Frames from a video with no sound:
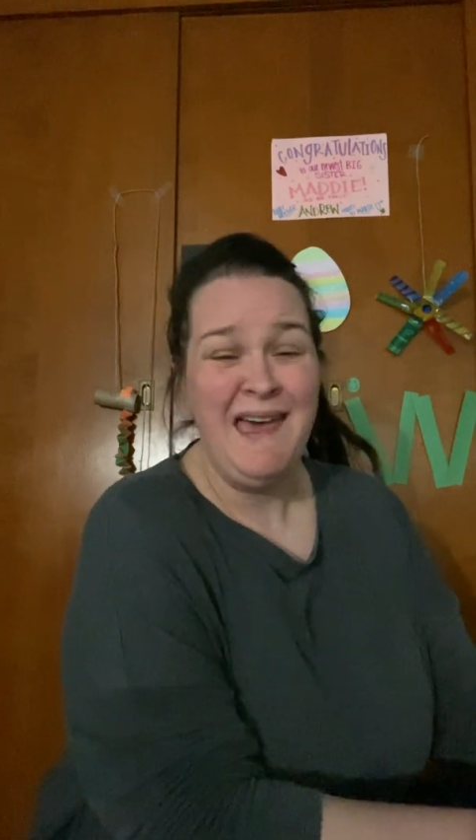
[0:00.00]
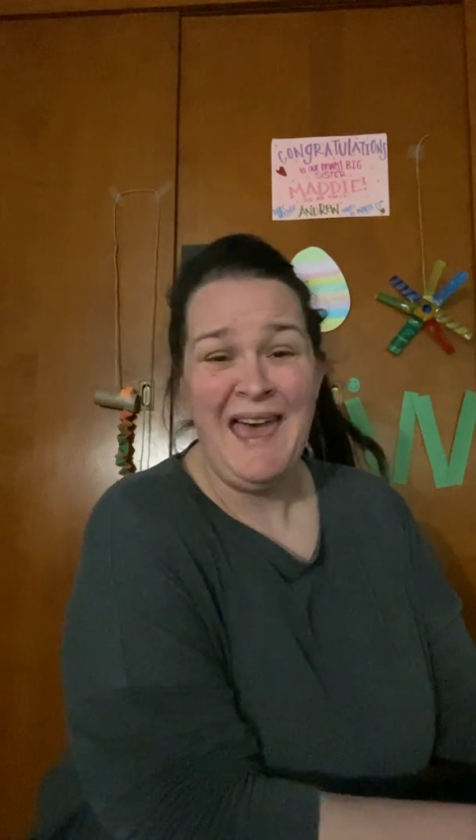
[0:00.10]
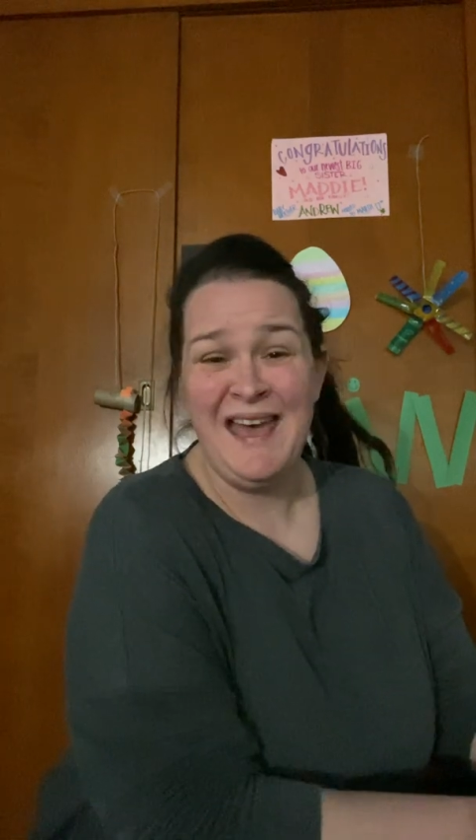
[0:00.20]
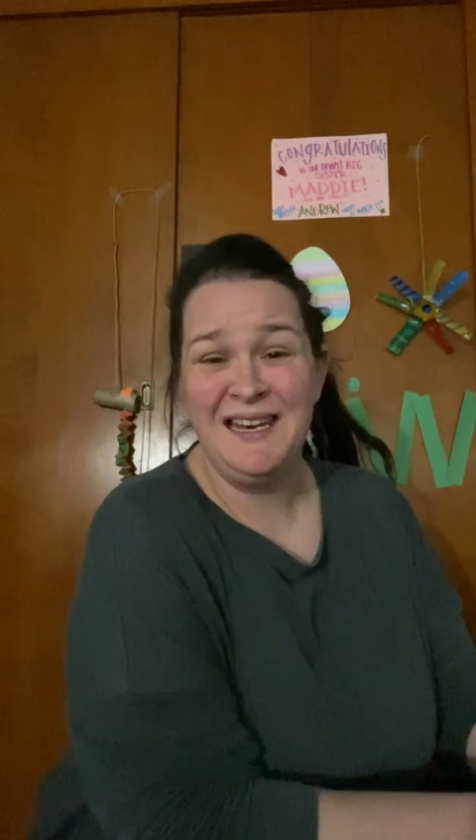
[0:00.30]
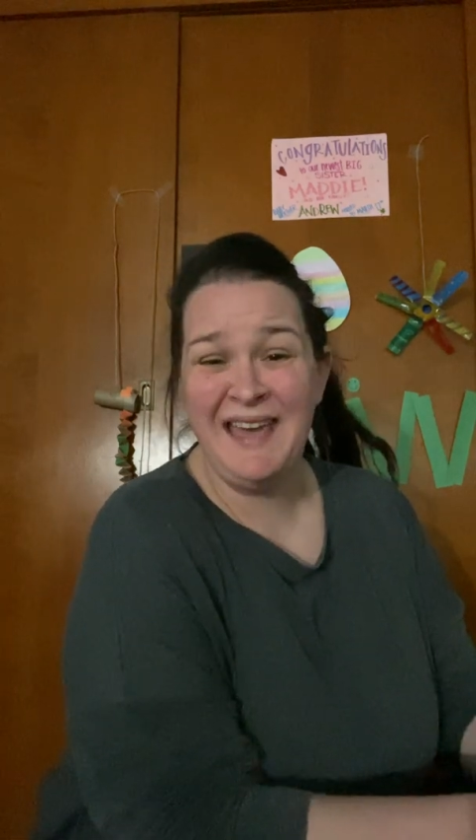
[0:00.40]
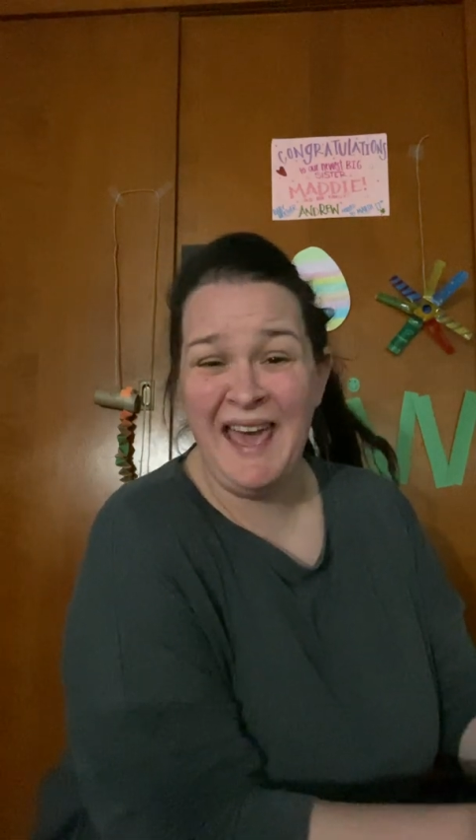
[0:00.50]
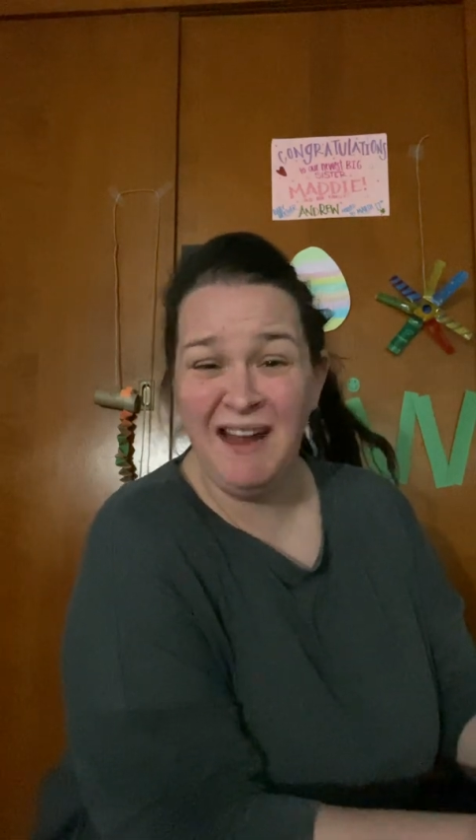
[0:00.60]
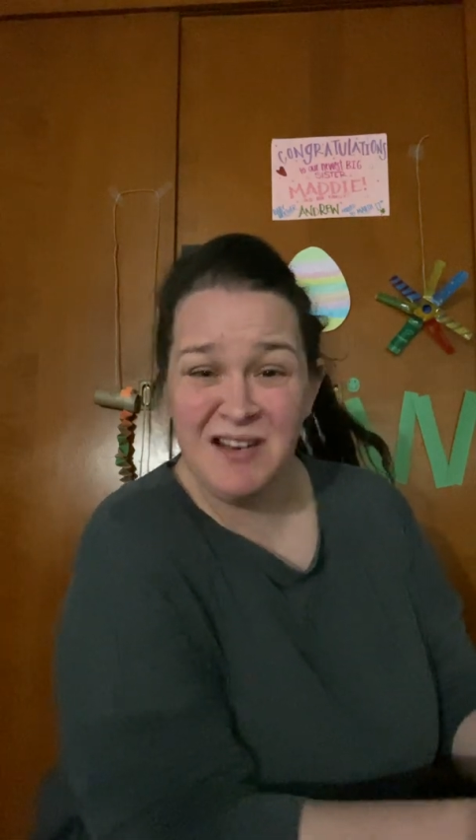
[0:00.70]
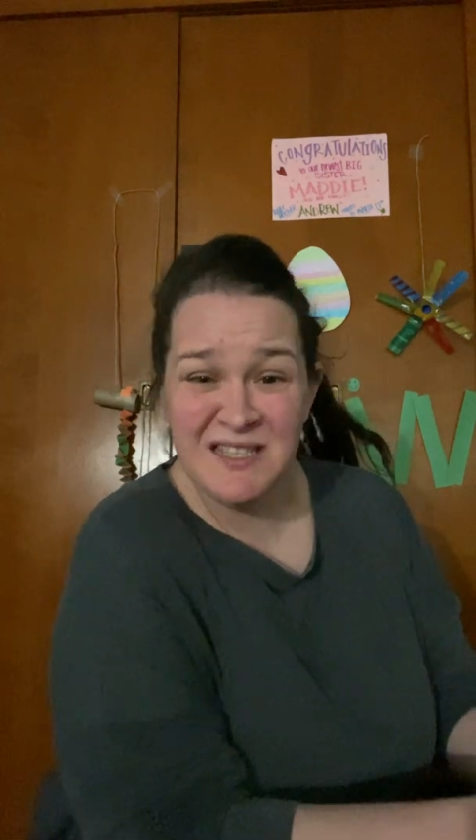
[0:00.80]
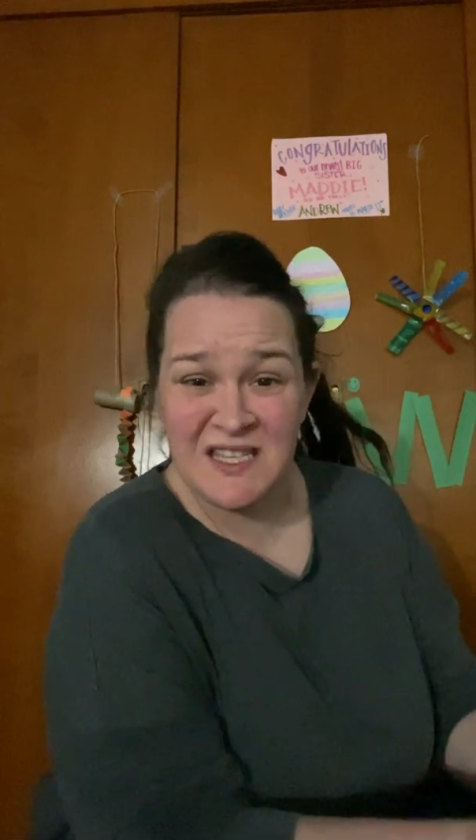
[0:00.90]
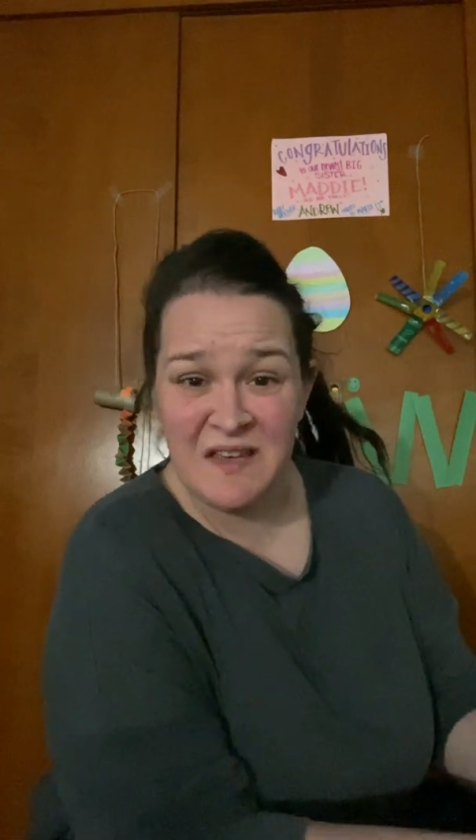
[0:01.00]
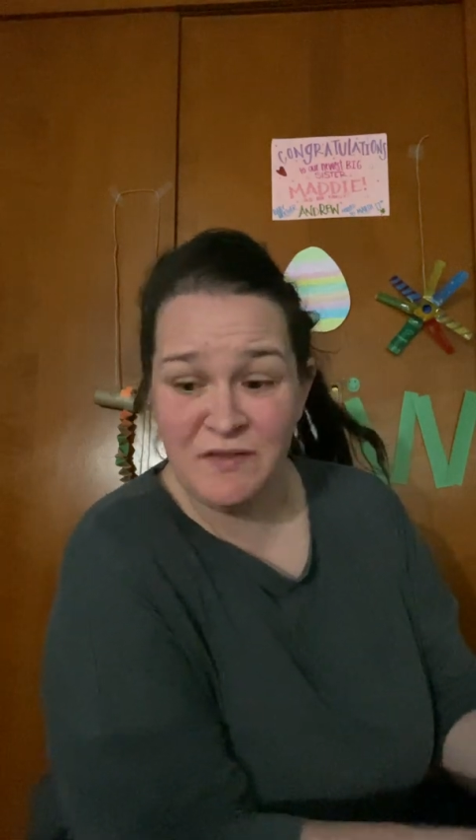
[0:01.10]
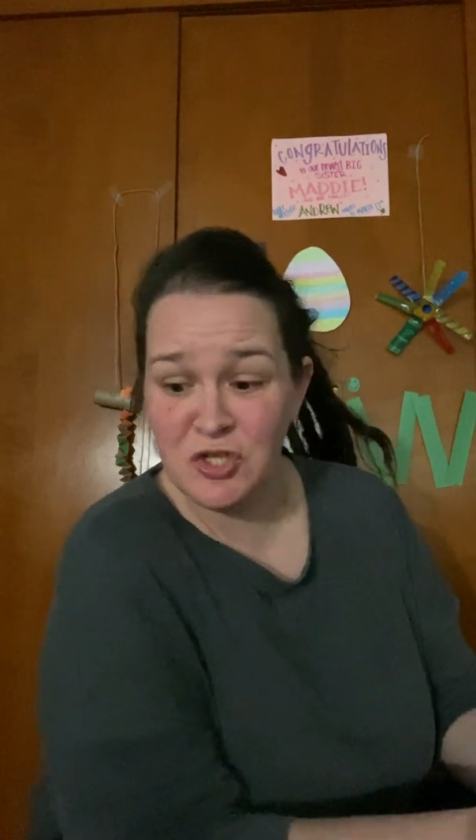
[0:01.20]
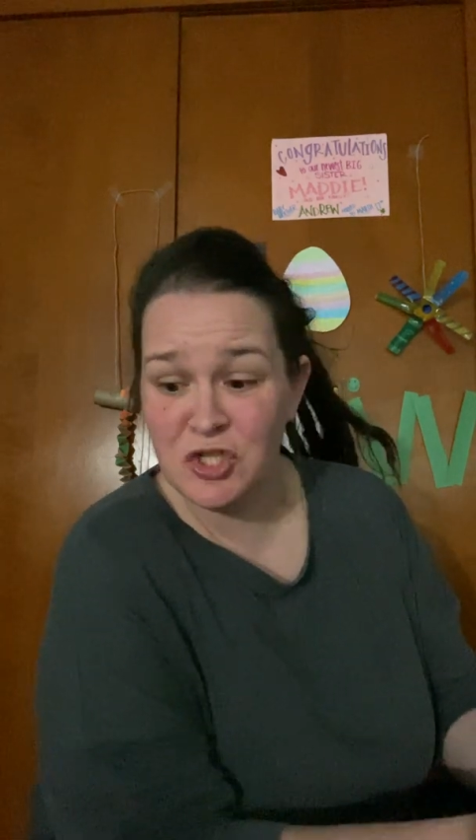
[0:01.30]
and carrots even